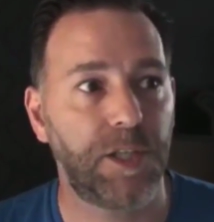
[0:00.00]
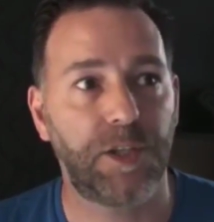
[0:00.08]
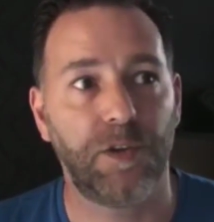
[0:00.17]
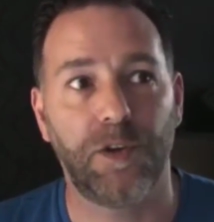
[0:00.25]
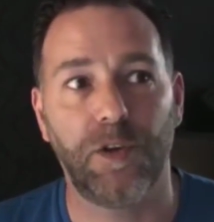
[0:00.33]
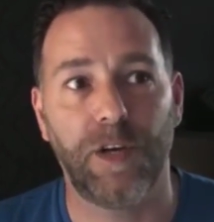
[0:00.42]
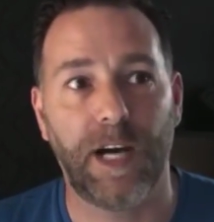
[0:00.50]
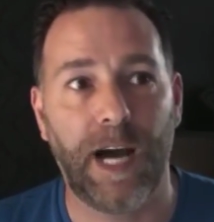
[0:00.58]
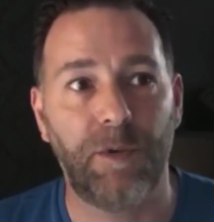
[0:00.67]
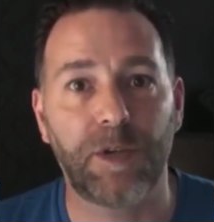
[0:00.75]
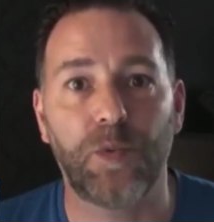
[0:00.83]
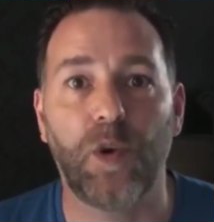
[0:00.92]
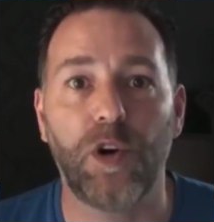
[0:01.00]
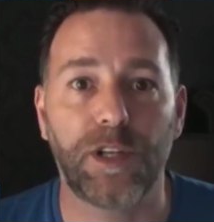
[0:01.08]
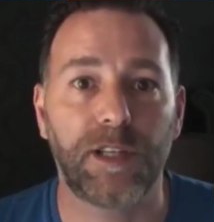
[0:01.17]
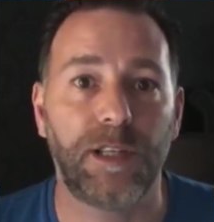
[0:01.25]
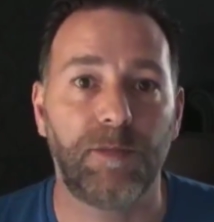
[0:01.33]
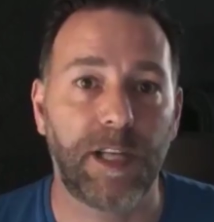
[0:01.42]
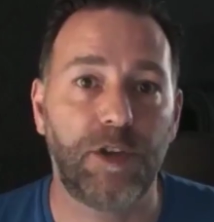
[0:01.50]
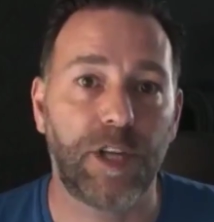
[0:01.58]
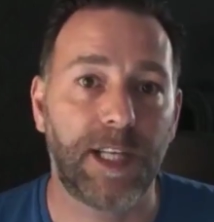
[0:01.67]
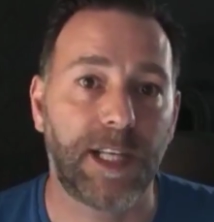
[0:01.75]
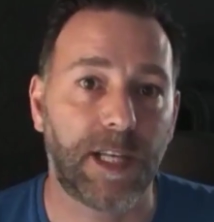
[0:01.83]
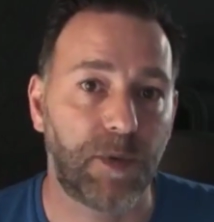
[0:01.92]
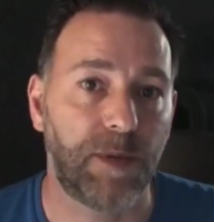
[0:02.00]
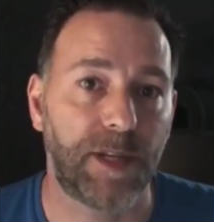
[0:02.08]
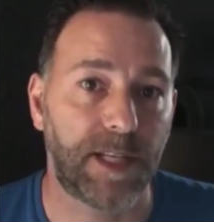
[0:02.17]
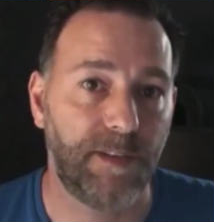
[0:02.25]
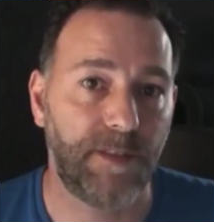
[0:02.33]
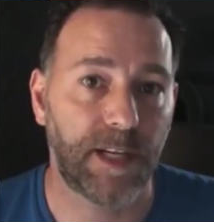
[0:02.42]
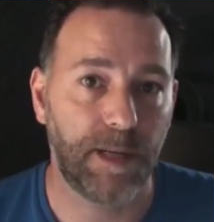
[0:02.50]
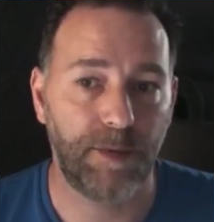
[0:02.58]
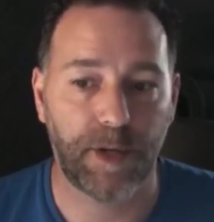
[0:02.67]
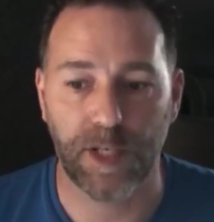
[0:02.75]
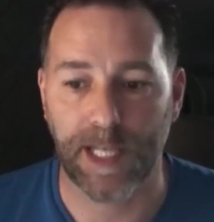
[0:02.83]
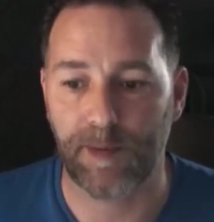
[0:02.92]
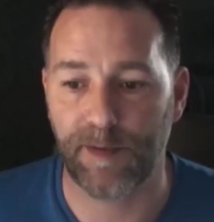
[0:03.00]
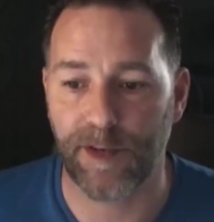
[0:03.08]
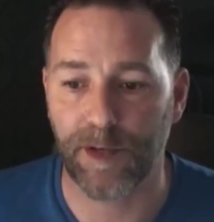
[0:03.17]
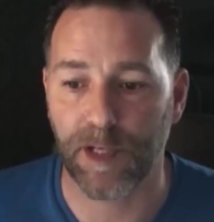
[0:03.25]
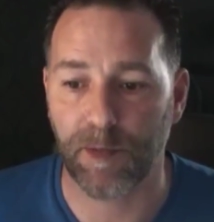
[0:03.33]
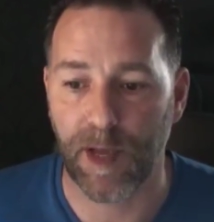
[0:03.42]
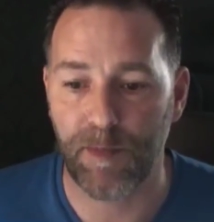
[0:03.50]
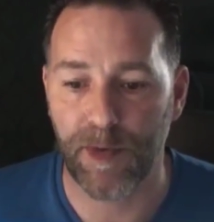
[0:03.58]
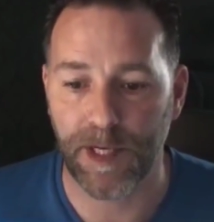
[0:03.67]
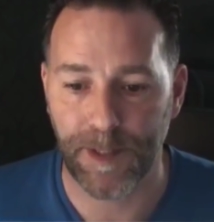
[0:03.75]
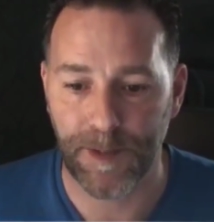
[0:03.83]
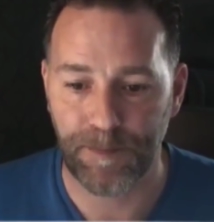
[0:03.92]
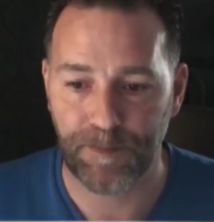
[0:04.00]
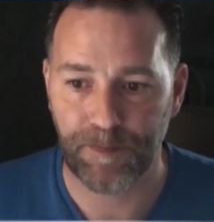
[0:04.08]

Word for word: So I would want to be treated a wee bit differently because I'm a founding member.